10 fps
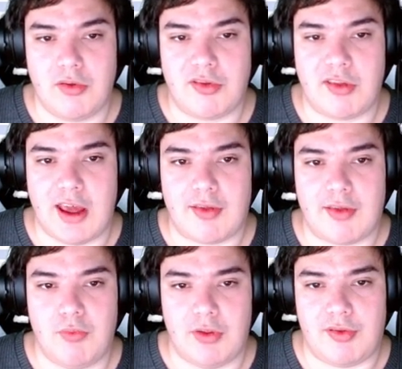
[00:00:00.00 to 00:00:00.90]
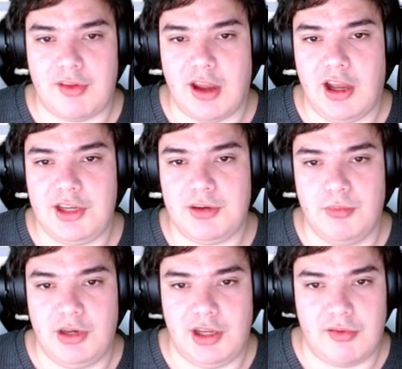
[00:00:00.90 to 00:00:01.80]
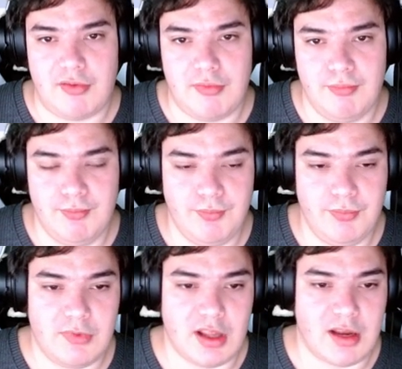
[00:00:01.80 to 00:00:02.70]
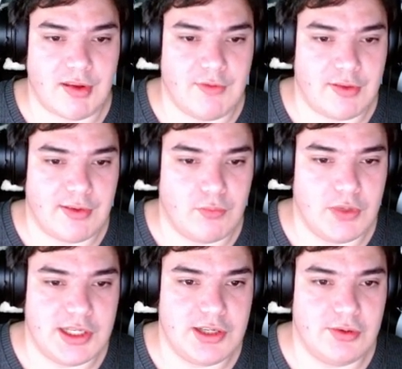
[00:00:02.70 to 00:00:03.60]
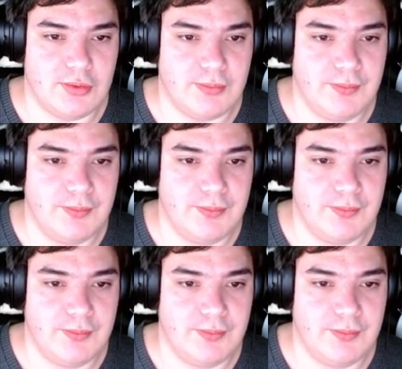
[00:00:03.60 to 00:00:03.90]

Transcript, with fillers: tags with the item links. That's everything we do.